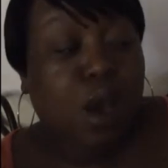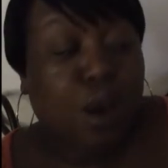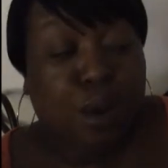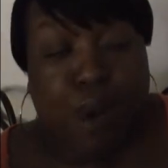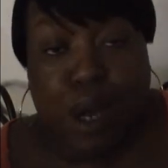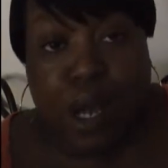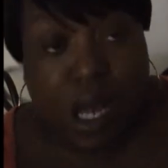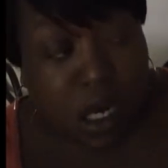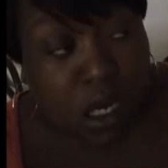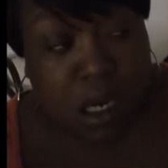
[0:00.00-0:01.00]
Well,
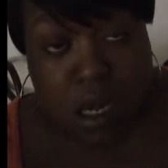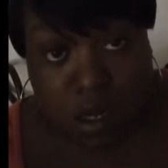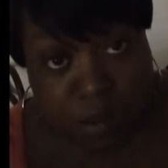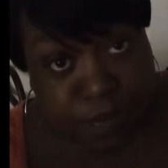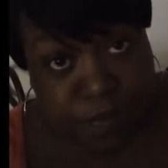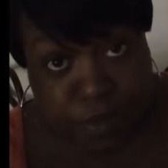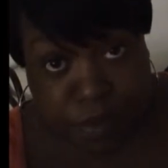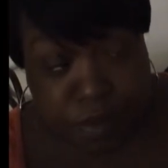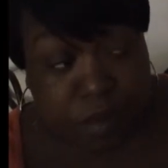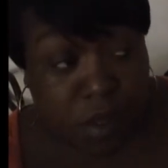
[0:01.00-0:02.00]
honey, no.
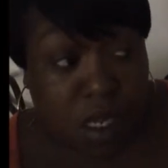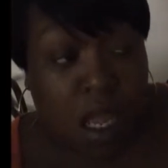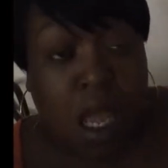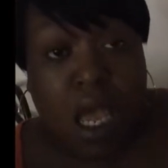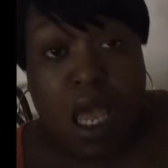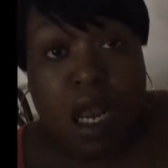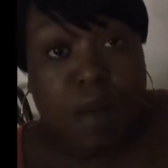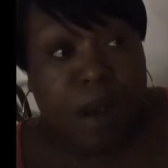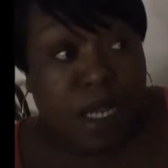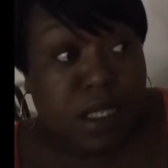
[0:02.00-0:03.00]
In
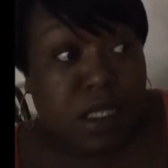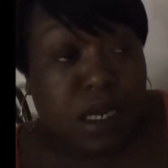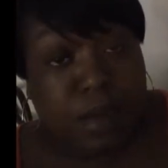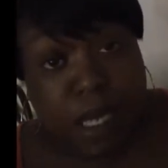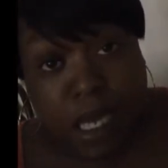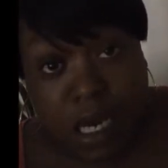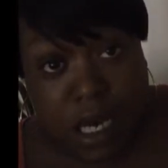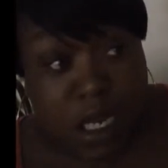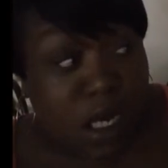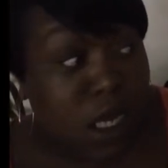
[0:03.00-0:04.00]
the process of them getting
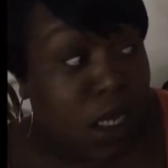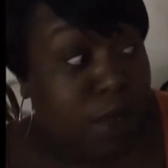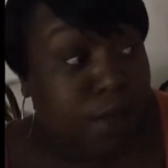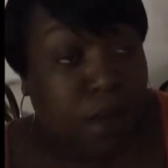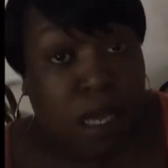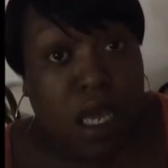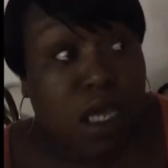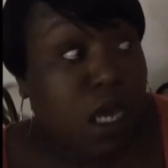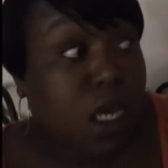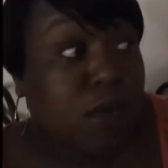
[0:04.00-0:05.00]
it in,
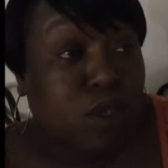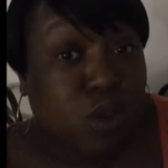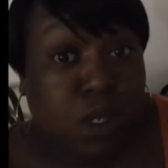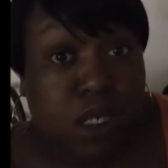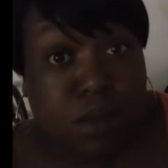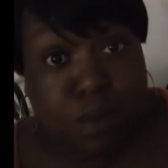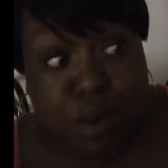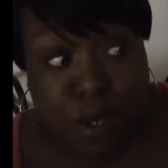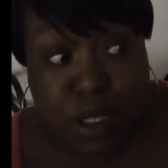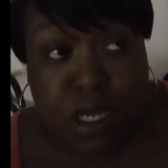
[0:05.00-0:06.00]
here come 2 of his
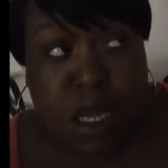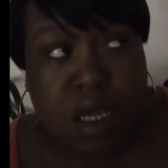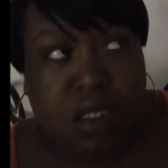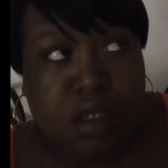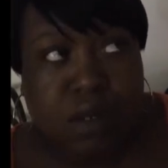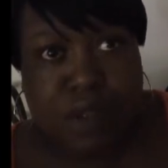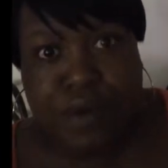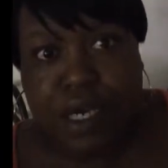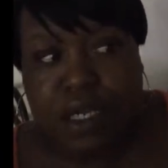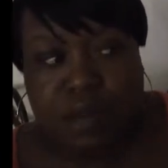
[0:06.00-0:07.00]
boys. 2 or
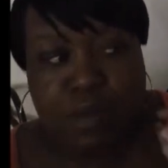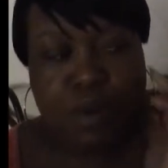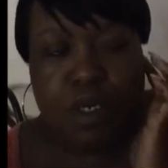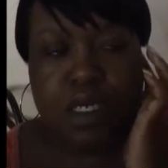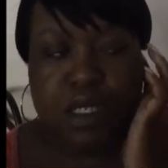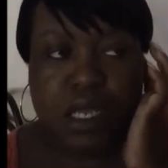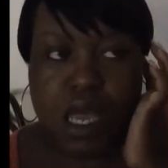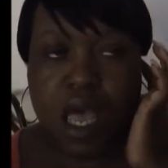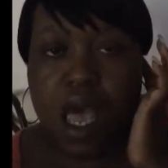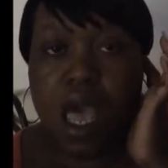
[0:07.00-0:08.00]
3 of his boys.
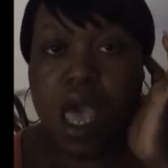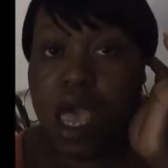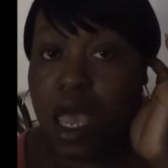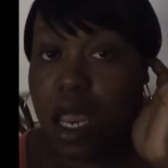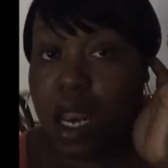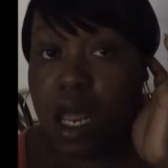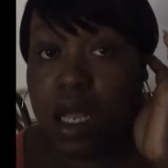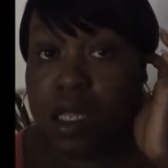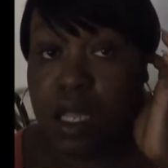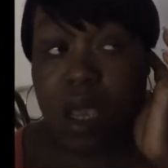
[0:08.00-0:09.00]
And
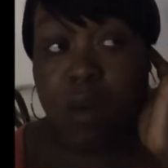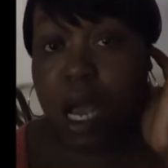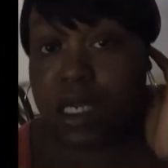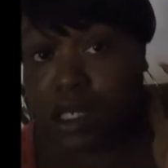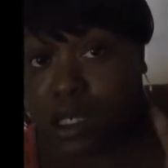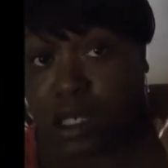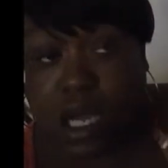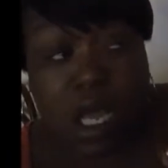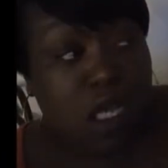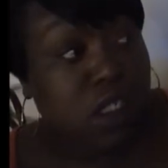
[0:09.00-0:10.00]
they watching.
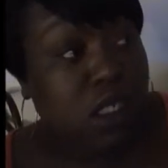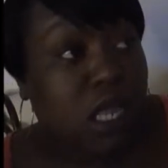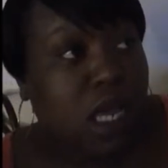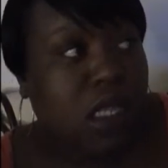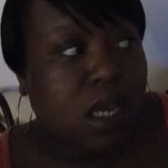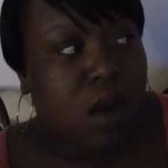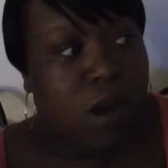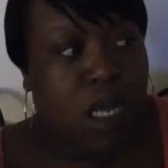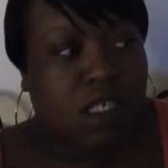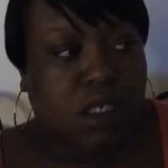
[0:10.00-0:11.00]
And she like, they're
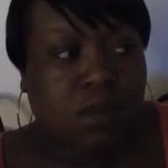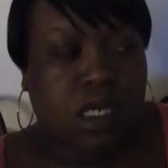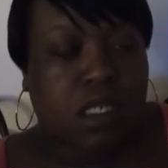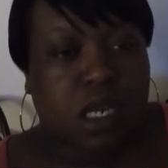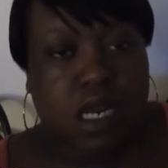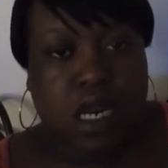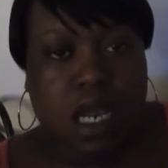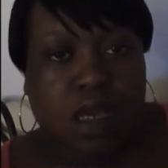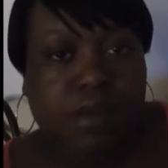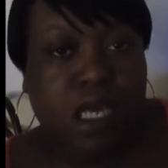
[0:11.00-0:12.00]
watching me, and
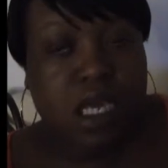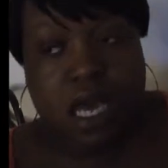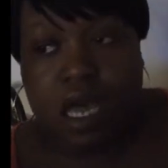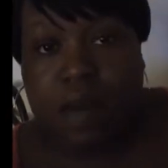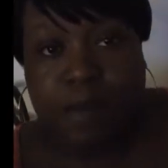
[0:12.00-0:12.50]
da-da-da. He was like, yeah.